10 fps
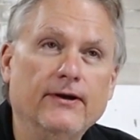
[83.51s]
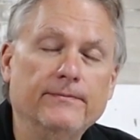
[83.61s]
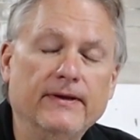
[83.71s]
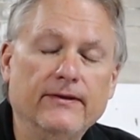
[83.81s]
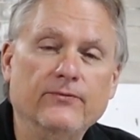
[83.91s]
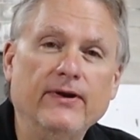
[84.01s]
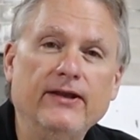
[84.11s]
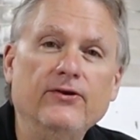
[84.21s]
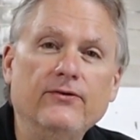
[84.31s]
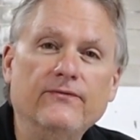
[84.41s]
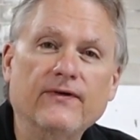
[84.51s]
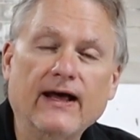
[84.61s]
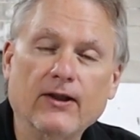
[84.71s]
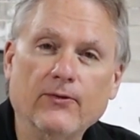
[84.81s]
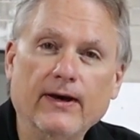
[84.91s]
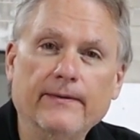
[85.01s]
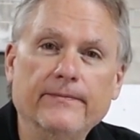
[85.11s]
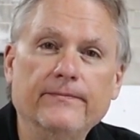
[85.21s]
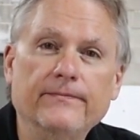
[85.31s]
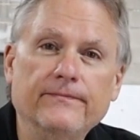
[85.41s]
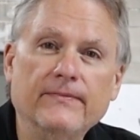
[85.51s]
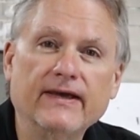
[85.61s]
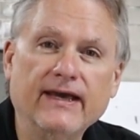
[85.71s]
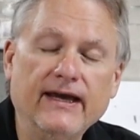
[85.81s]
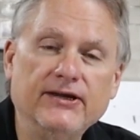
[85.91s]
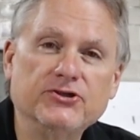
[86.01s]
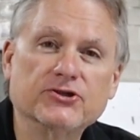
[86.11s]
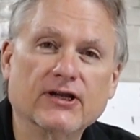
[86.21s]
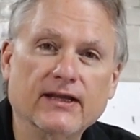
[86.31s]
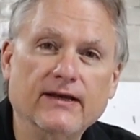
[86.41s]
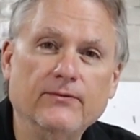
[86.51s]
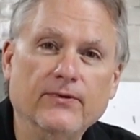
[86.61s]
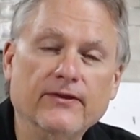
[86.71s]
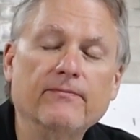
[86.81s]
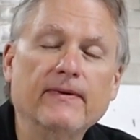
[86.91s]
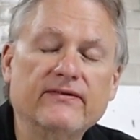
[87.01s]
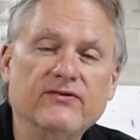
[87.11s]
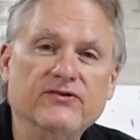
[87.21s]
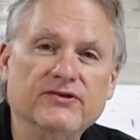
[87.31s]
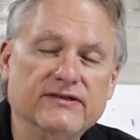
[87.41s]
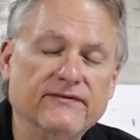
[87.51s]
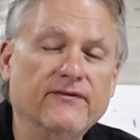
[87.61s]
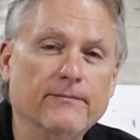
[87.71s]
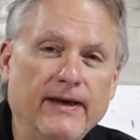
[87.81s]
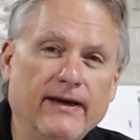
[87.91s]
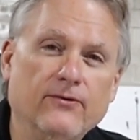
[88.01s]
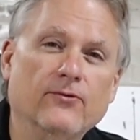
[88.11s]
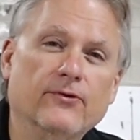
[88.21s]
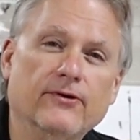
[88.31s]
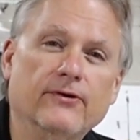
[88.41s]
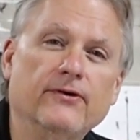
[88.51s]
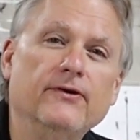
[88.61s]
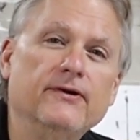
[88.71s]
but we do follow up occasionally with messages if the back order